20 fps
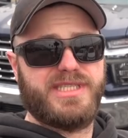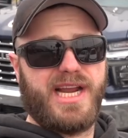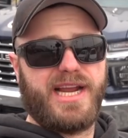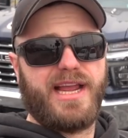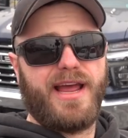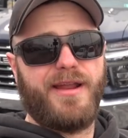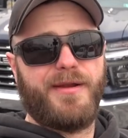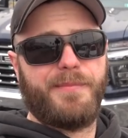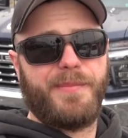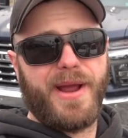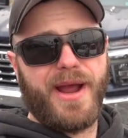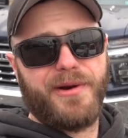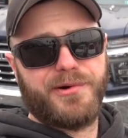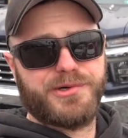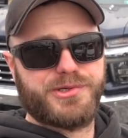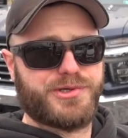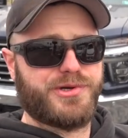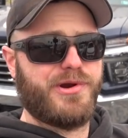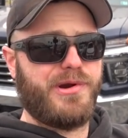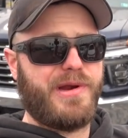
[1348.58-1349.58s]
check out a
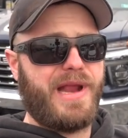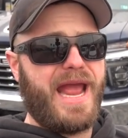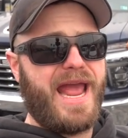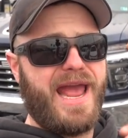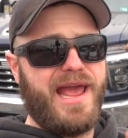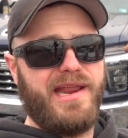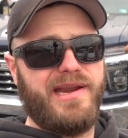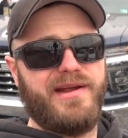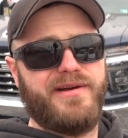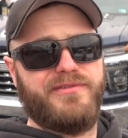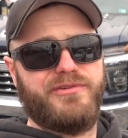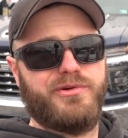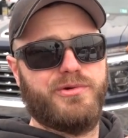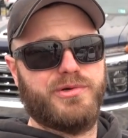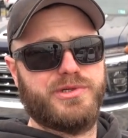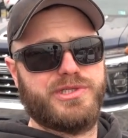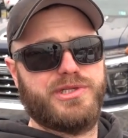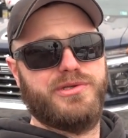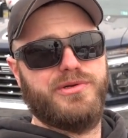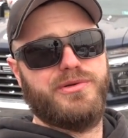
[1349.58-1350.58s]
Power Stroke and, of
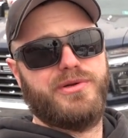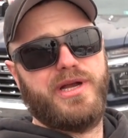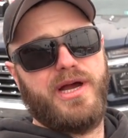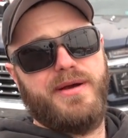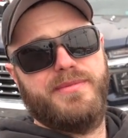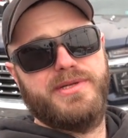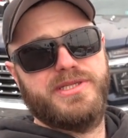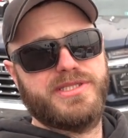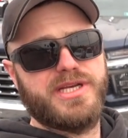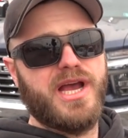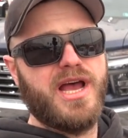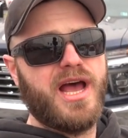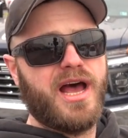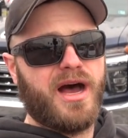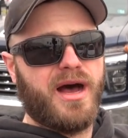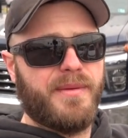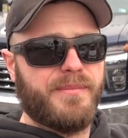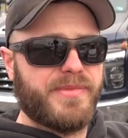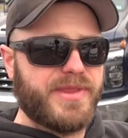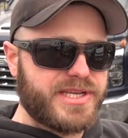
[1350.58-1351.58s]
course, the new Cummins.
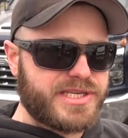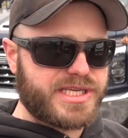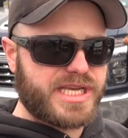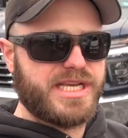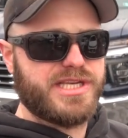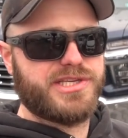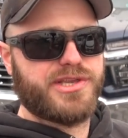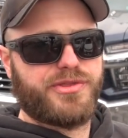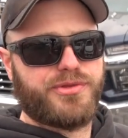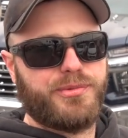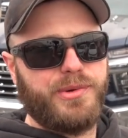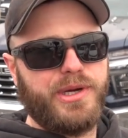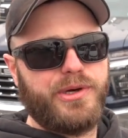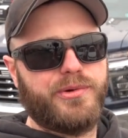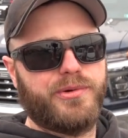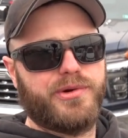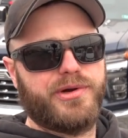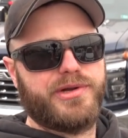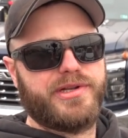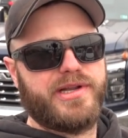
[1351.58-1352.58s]
This is a
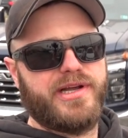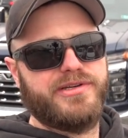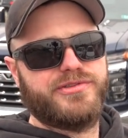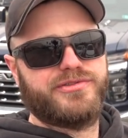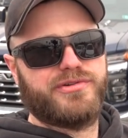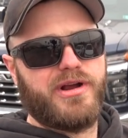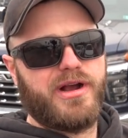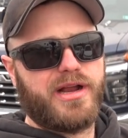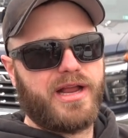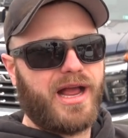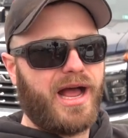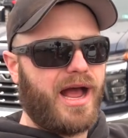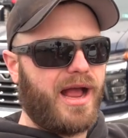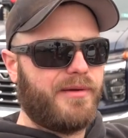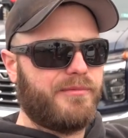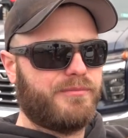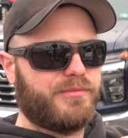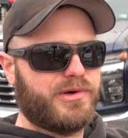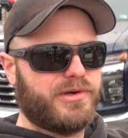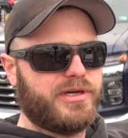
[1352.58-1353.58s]
3/4 ton truck.
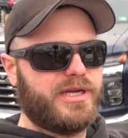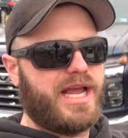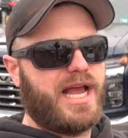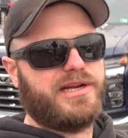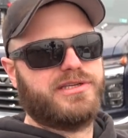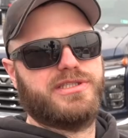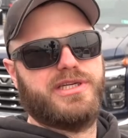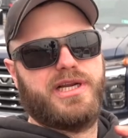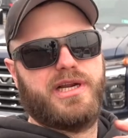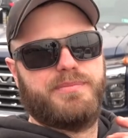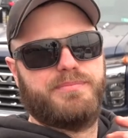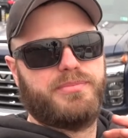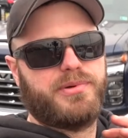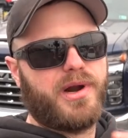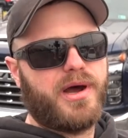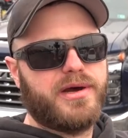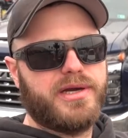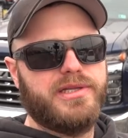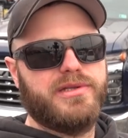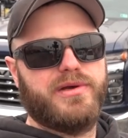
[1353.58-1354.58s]
I'm really actually
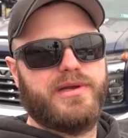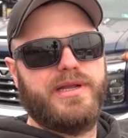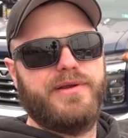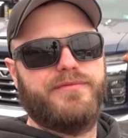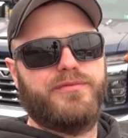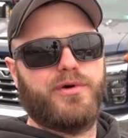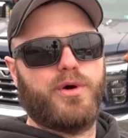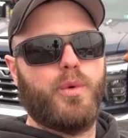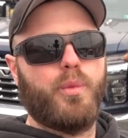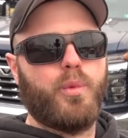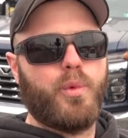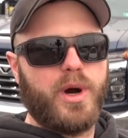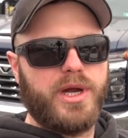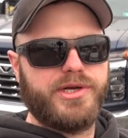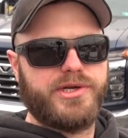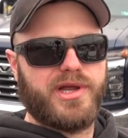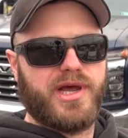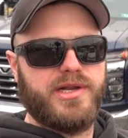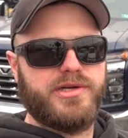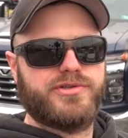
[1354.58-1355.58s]
probably looking for a
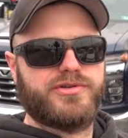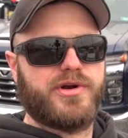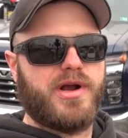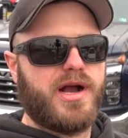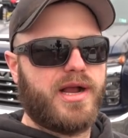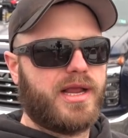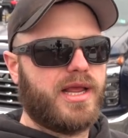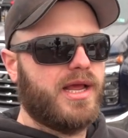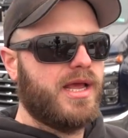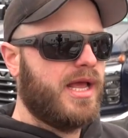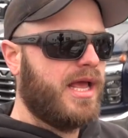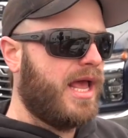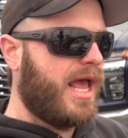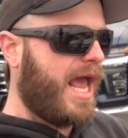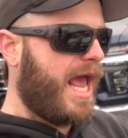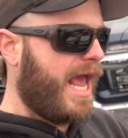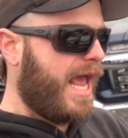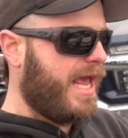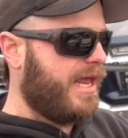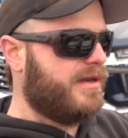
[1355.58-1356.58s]
1 ton truck
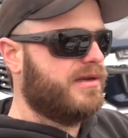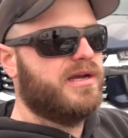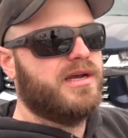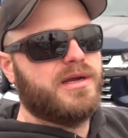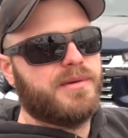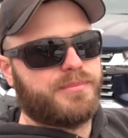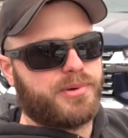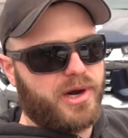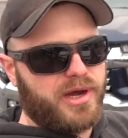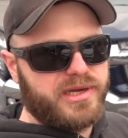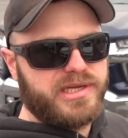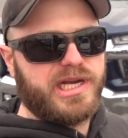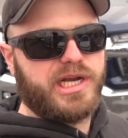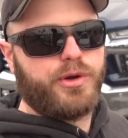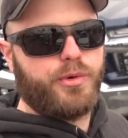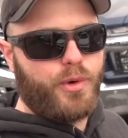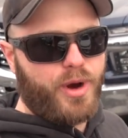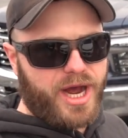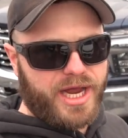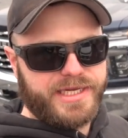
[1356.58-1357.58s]
and probably a
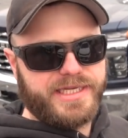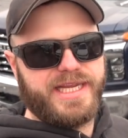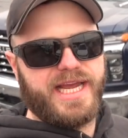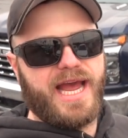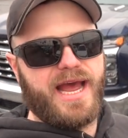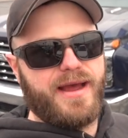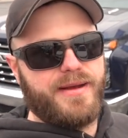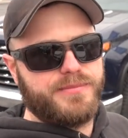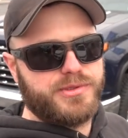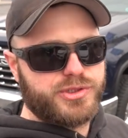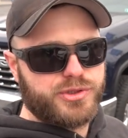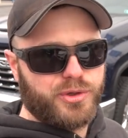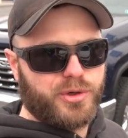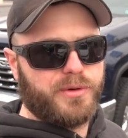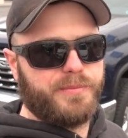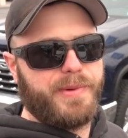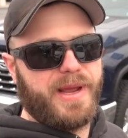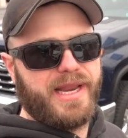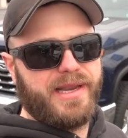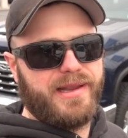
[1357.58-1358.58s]
quad cab
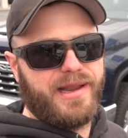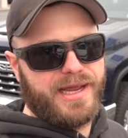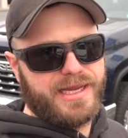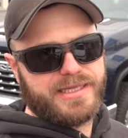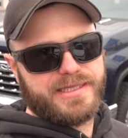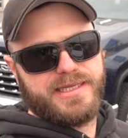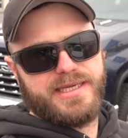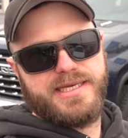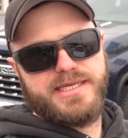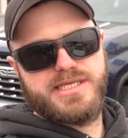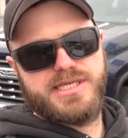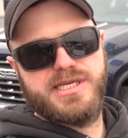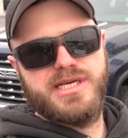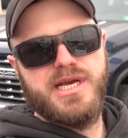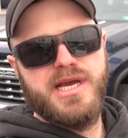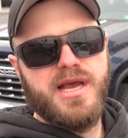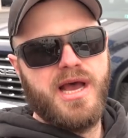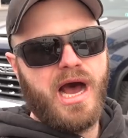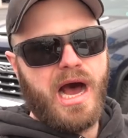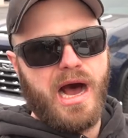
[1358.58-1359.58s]
short bed like this.
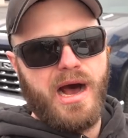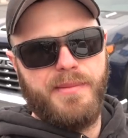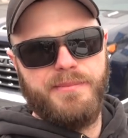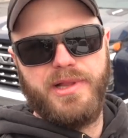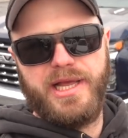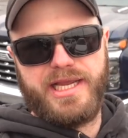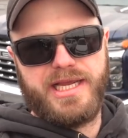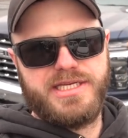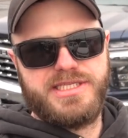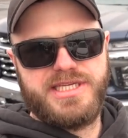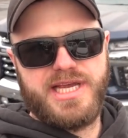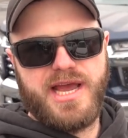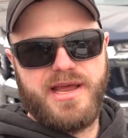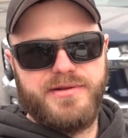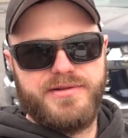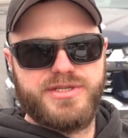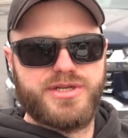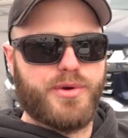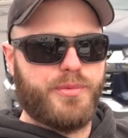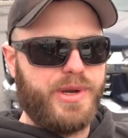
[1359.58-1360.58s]
Like I
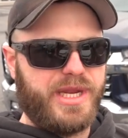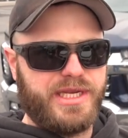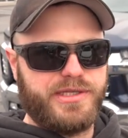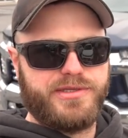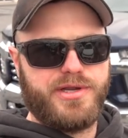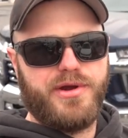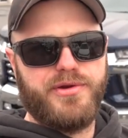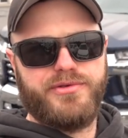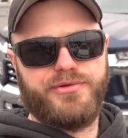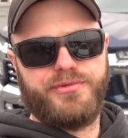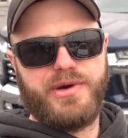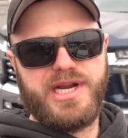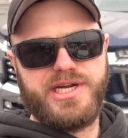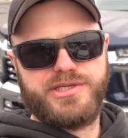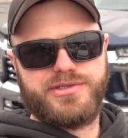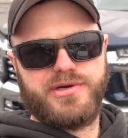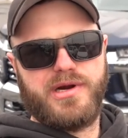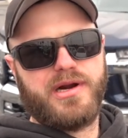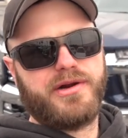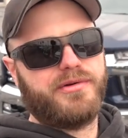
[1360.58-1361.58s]
said, so we can tow the
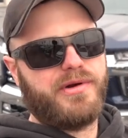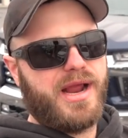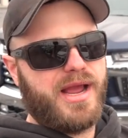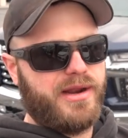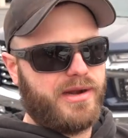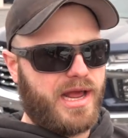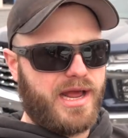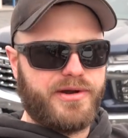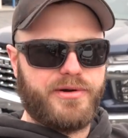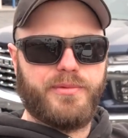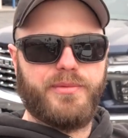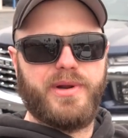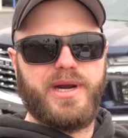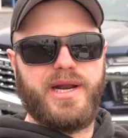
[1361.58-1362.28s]
race truck around. I